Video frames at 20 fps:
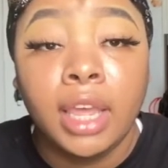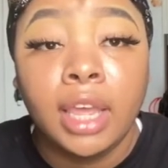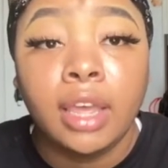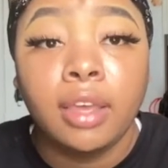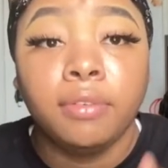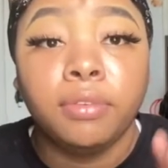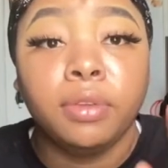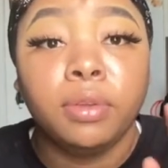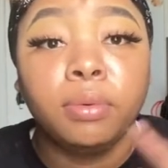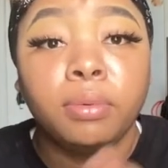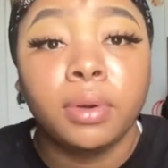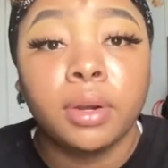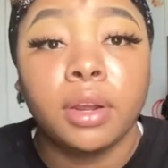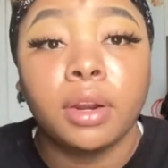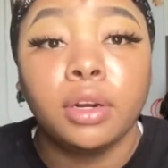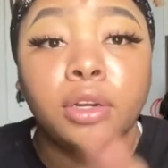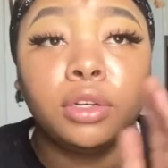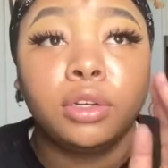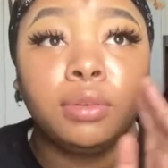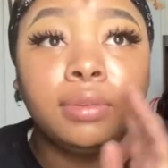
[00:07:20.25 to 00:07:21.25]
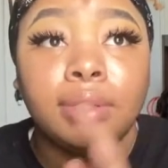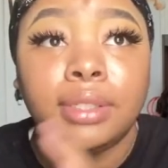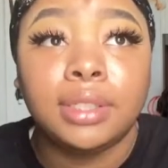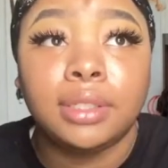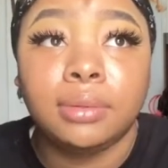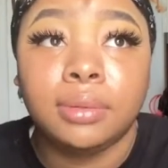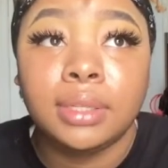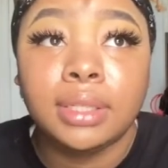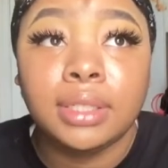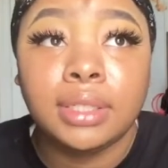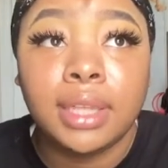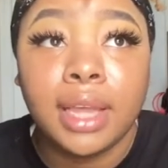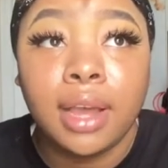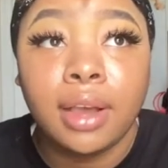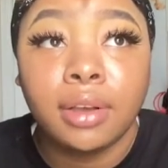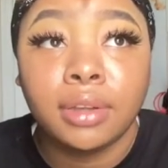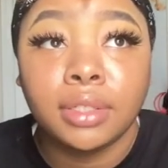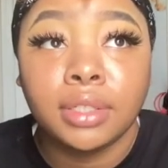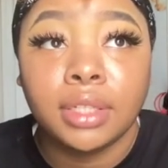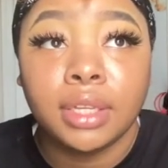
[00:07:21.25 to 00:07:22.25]
If you were gonna do a twist
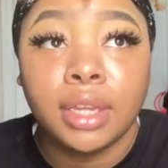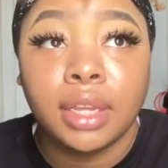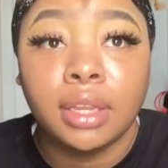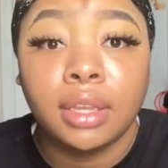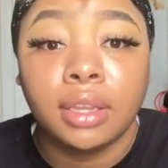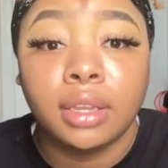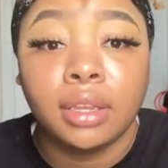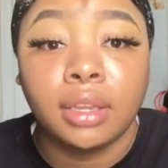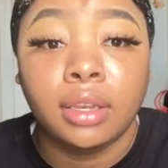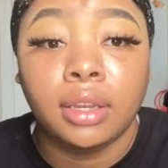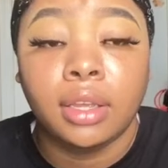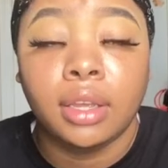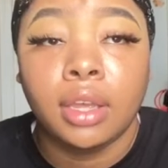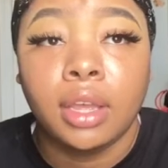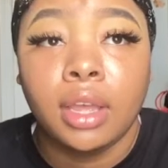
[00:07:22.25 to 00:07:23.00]
out, and